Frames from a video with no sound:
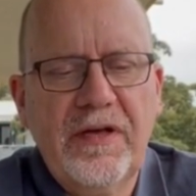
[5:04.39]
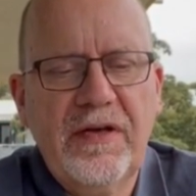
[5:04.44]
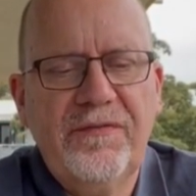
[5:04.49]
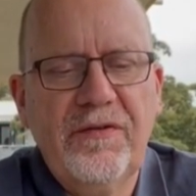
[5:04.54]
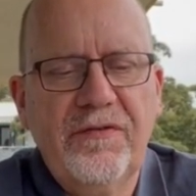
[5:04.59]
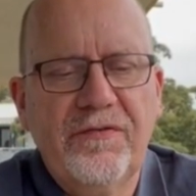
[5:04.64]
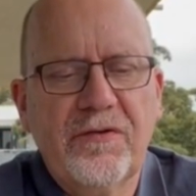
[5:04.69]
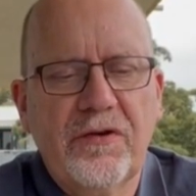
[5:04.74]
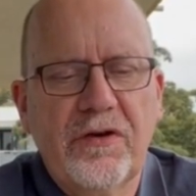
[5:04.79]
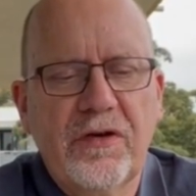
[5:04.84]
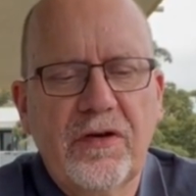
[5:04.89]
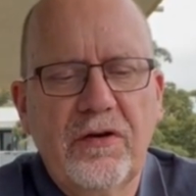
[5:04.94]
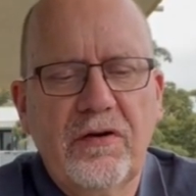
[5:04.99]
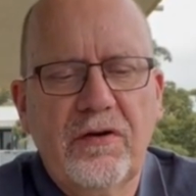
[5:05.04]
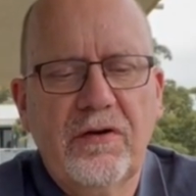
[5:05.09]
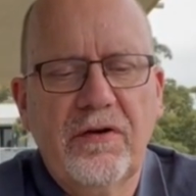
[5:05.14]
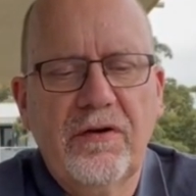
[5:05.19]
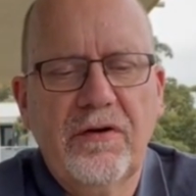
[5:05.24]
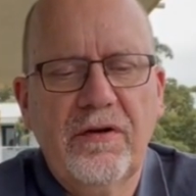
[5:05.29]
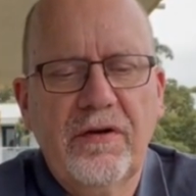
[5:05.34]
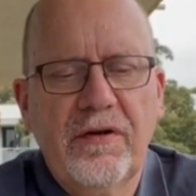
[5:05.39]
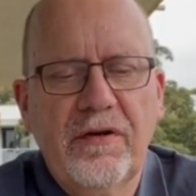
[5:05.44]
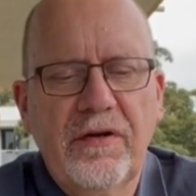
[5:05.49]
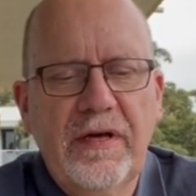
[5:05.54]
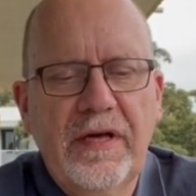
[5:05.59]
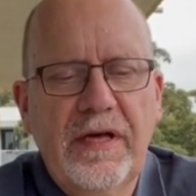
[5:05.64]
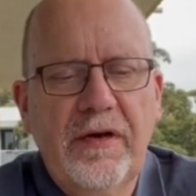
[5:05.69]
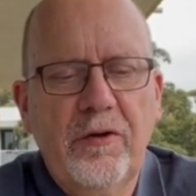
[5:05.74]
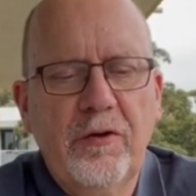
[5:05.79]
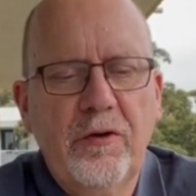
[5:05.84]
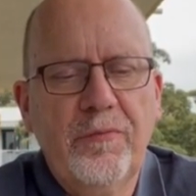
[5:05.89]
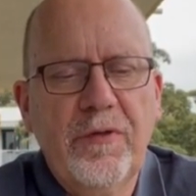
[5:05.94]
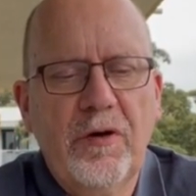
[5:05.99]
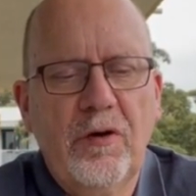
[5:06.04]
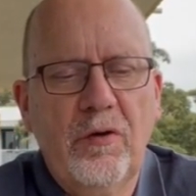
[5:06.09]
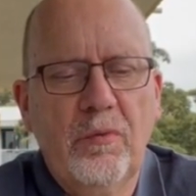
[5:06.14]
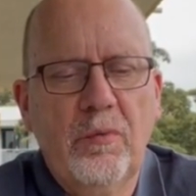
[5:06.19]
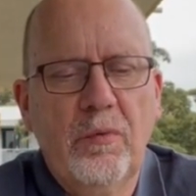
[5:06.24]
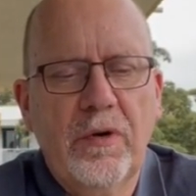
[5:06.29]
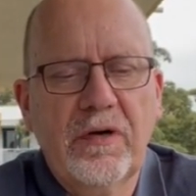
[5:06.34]
if you've got a God in whom the
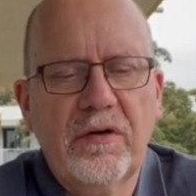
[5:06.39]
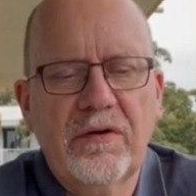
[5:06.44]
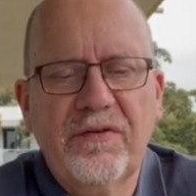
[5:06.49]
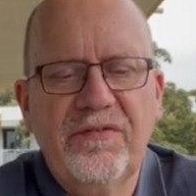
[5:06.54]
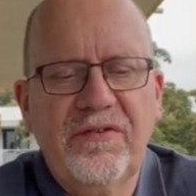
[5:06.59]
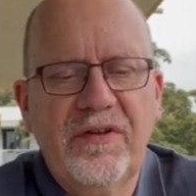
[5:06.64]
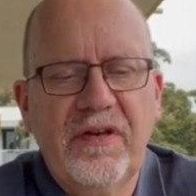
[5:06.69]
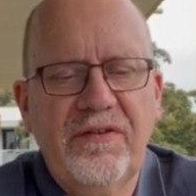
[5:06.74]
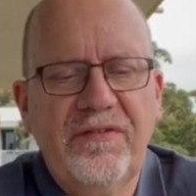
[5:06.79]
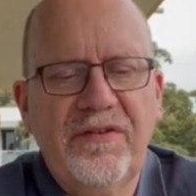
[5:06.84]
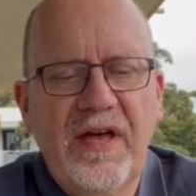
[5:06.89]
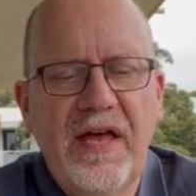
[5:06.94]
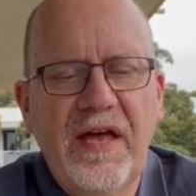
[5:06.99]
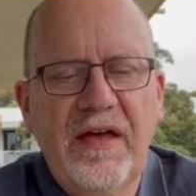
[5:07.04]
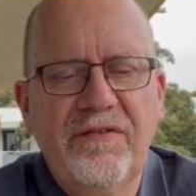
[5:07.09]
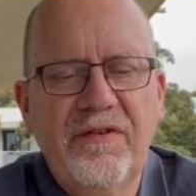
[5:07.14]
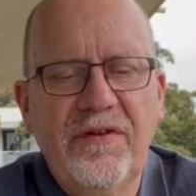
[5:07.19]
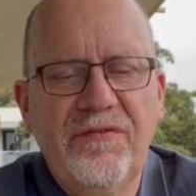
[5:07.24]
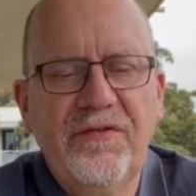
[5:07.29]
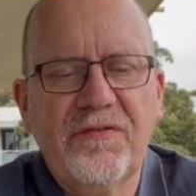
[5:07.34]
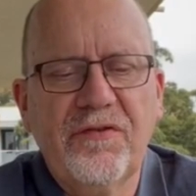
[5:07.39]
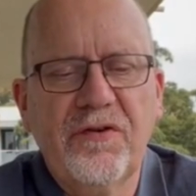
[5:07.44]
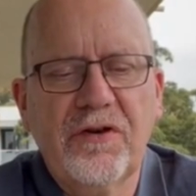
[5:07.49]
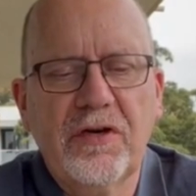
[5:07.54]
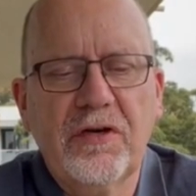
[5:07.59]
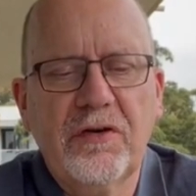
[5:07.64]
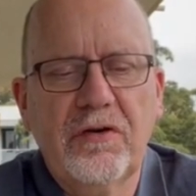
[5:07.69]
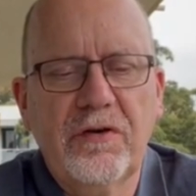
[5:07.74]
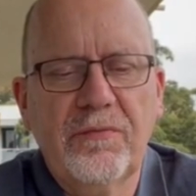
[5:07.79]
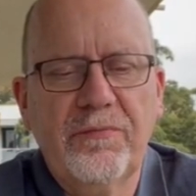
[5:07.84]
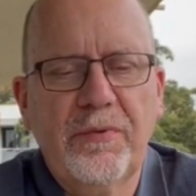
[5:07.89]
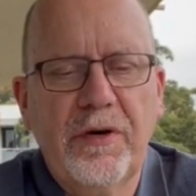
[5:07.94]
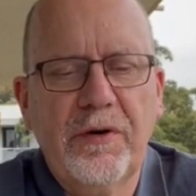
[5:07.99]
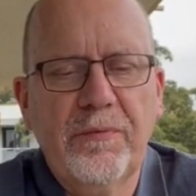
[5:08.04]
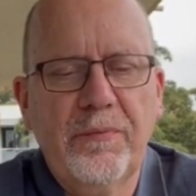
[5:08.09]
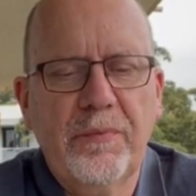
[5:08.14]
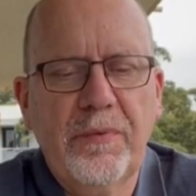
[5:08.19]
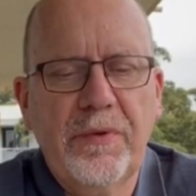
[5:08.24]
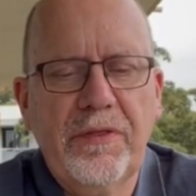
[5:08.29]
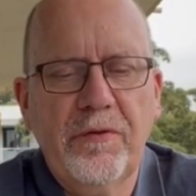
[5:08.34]
whole world is in his hands, if you've got a God
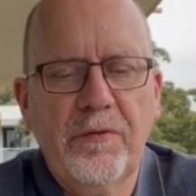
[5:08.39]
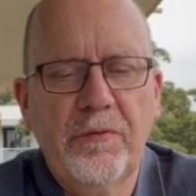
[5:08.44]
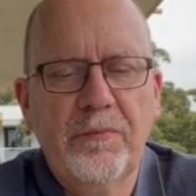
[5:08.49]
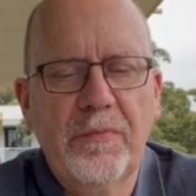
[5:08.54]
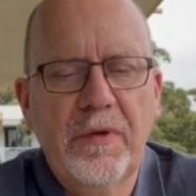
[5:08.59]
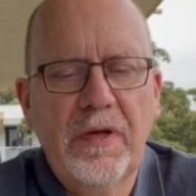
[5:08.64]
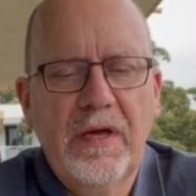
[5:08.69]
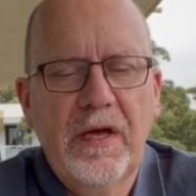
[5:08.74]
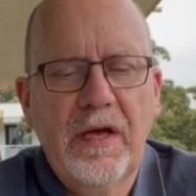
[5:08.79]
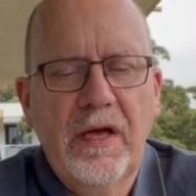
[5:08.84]
with whom